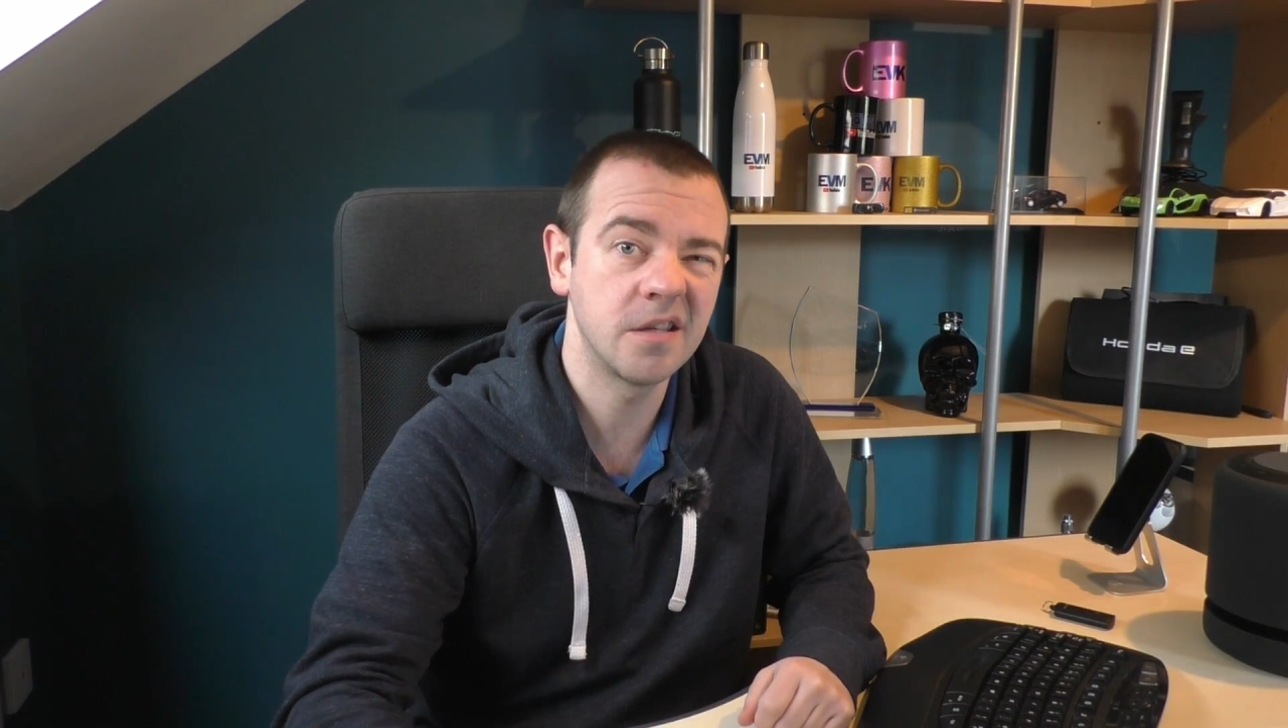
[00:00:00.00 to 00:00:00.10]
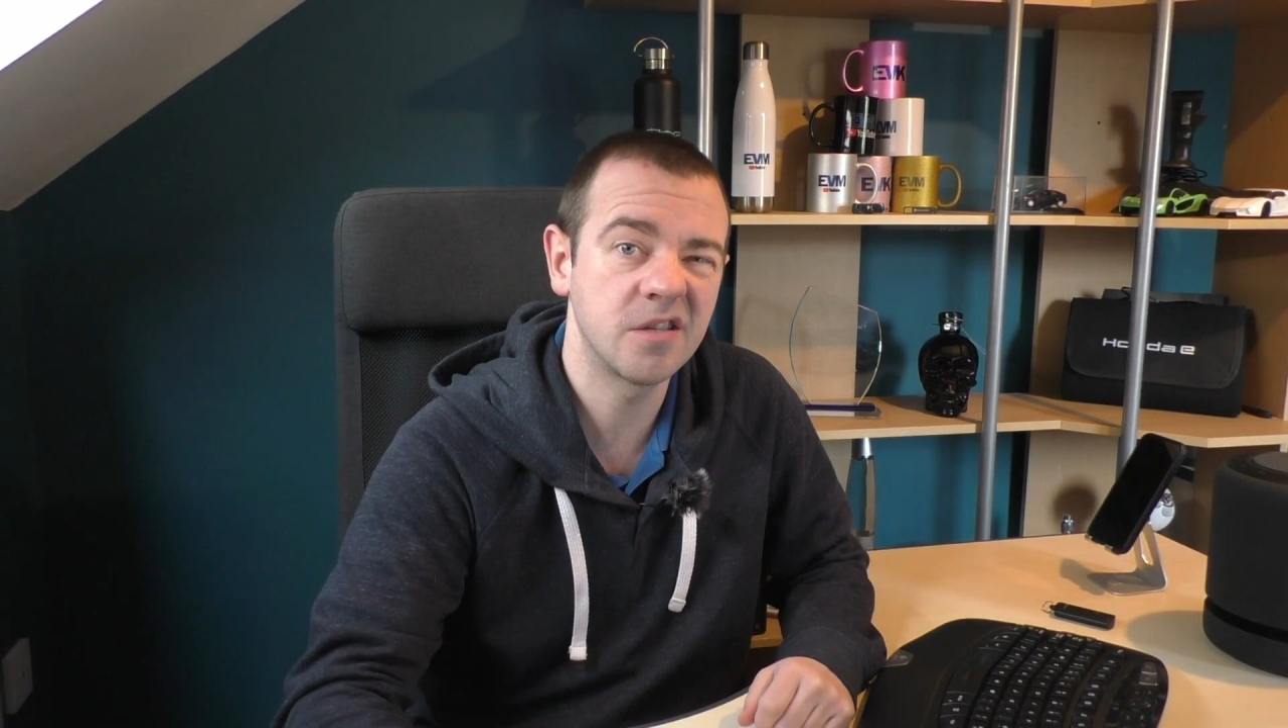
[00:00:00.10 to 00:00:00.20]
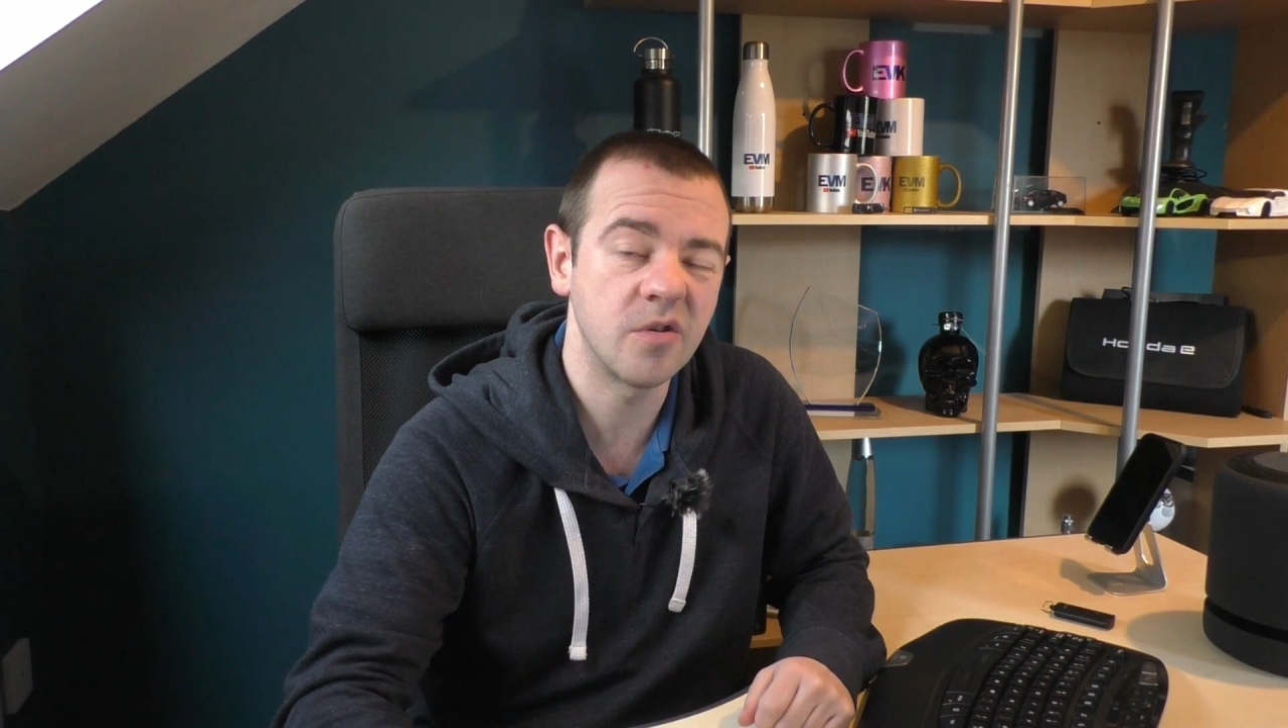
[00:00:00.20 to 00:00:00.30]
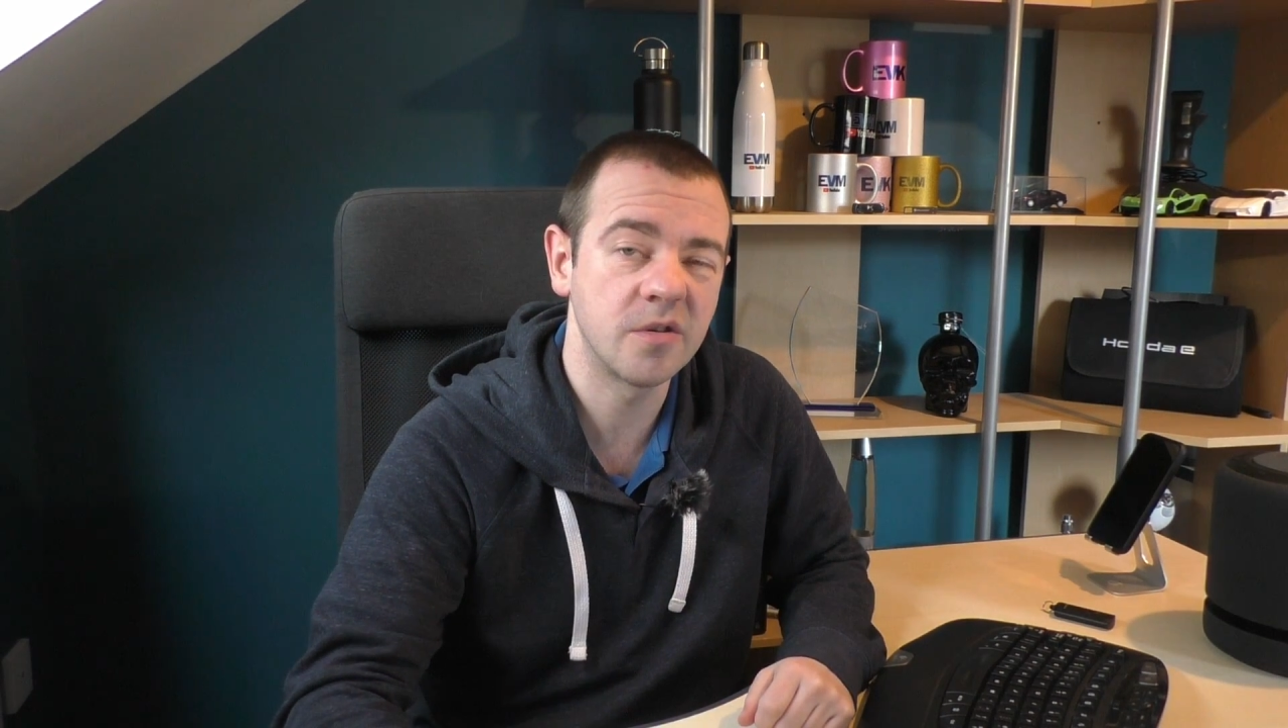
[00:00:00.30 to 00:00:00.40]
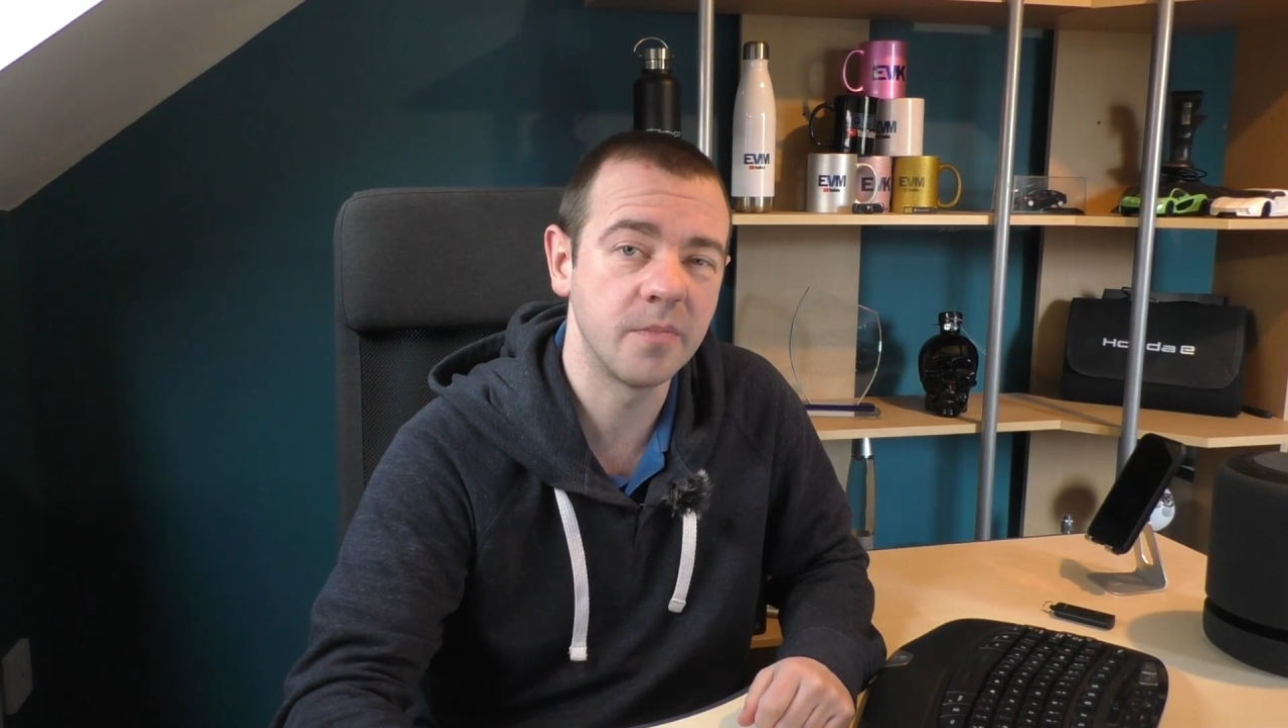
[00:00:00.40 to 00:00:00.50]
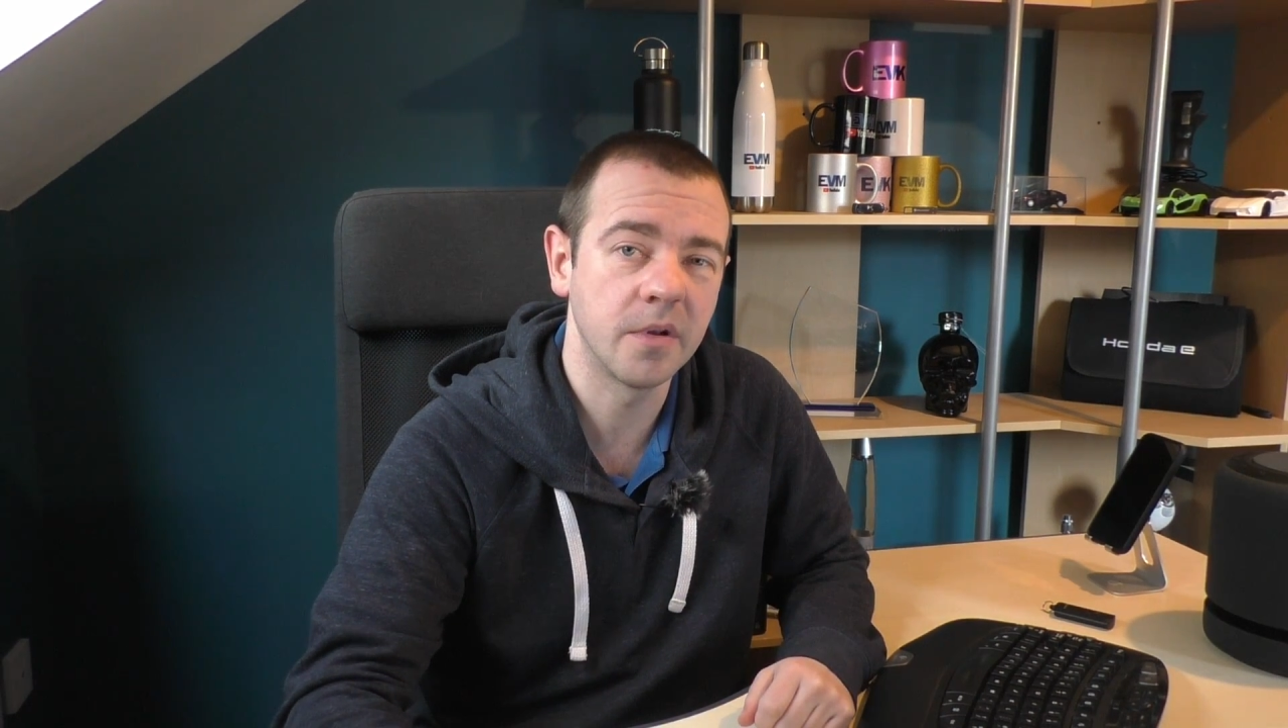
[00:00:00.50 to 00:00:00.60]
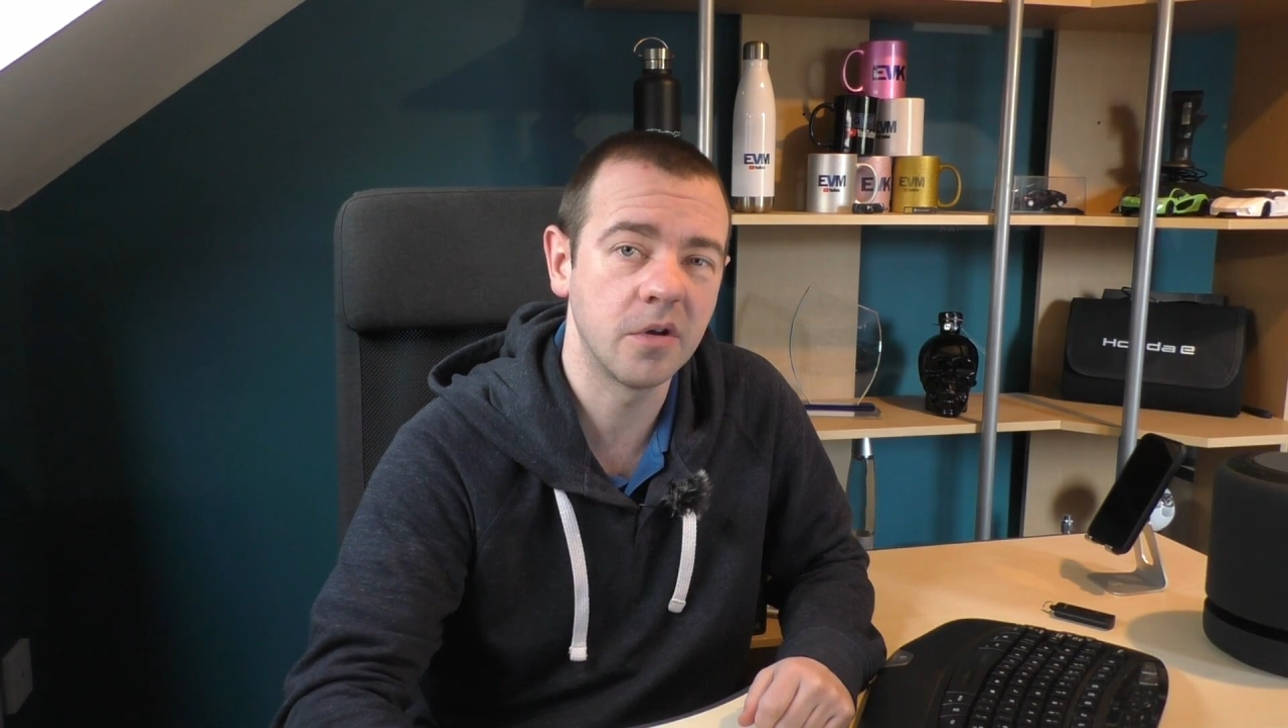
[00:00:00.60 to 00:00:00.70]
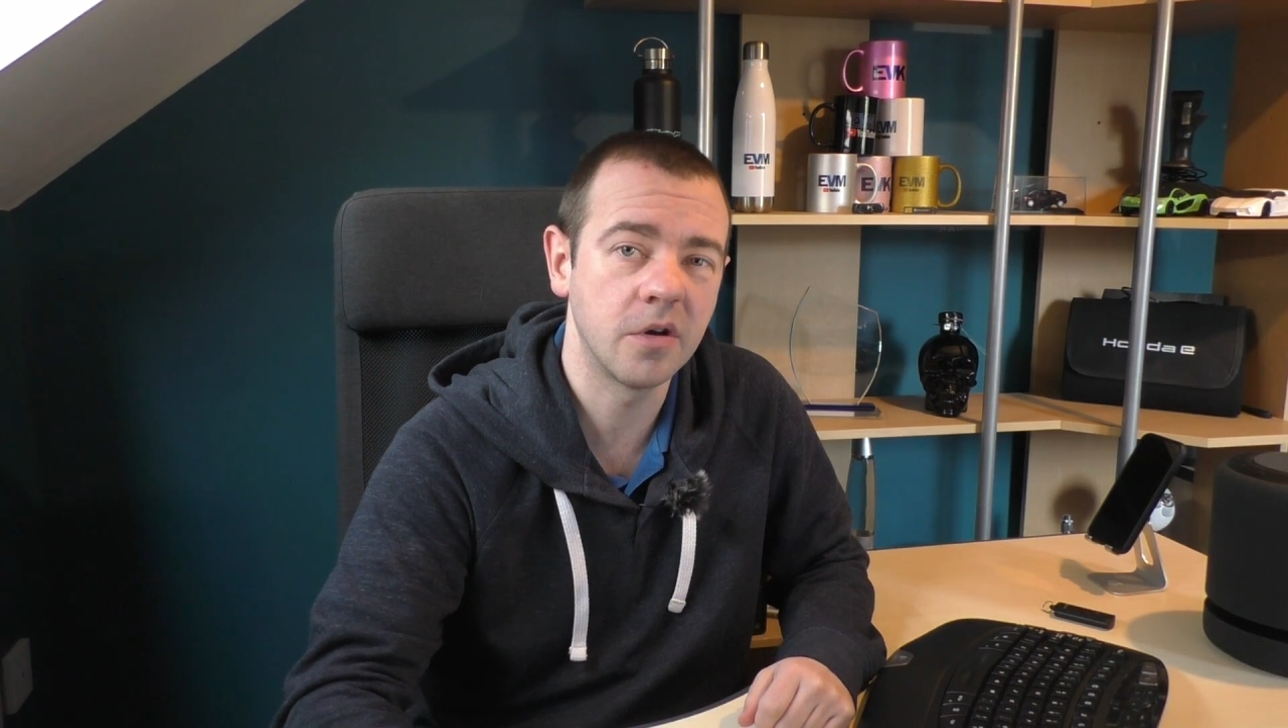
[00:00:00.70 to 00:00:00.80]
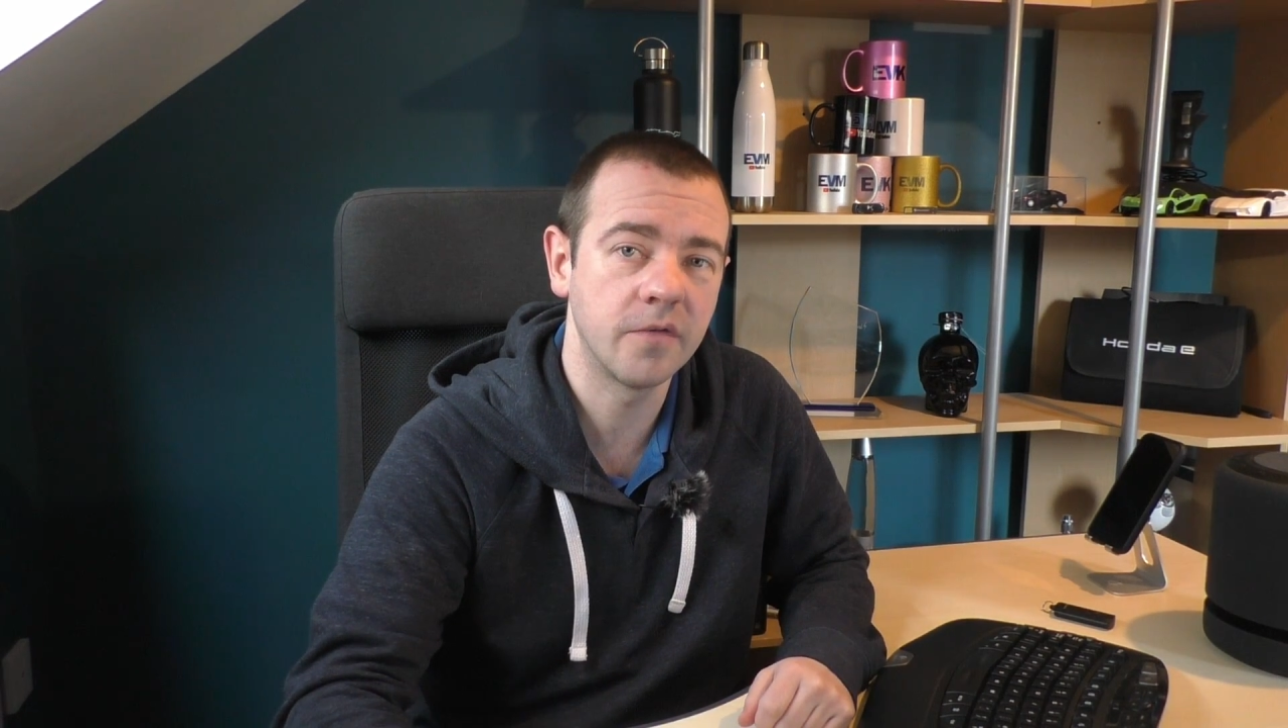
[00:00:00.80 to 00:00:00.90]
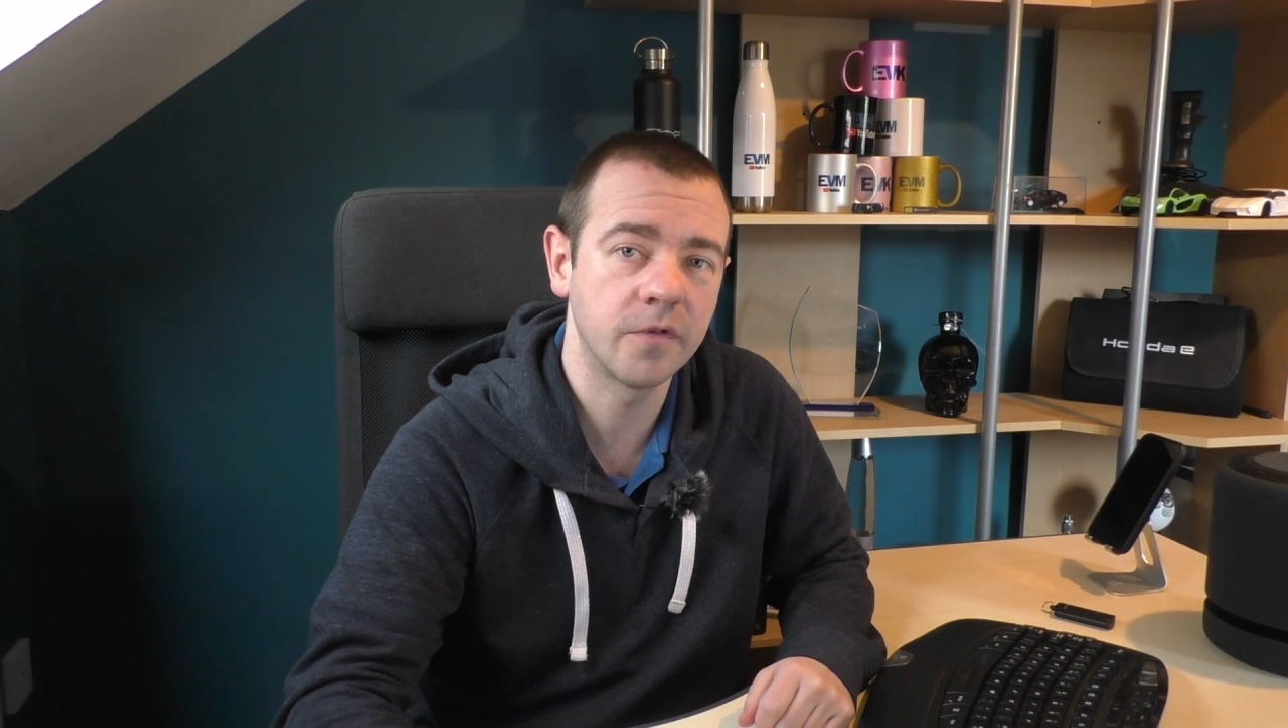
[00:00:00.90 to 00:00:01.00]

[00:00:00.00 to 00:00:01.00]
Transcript: description below